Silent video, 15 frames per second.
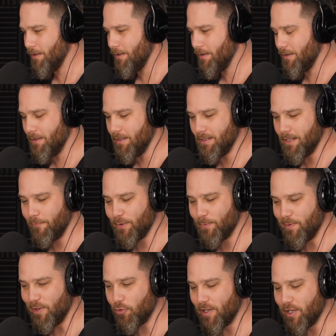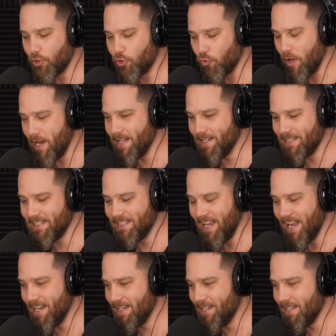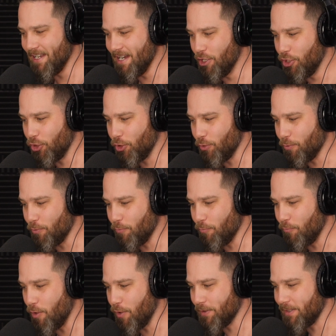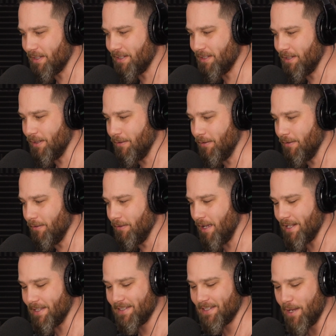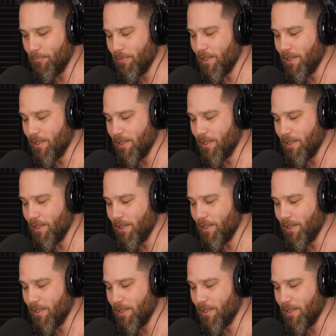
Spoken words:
the difference between trying to transcend an issue whilst still at some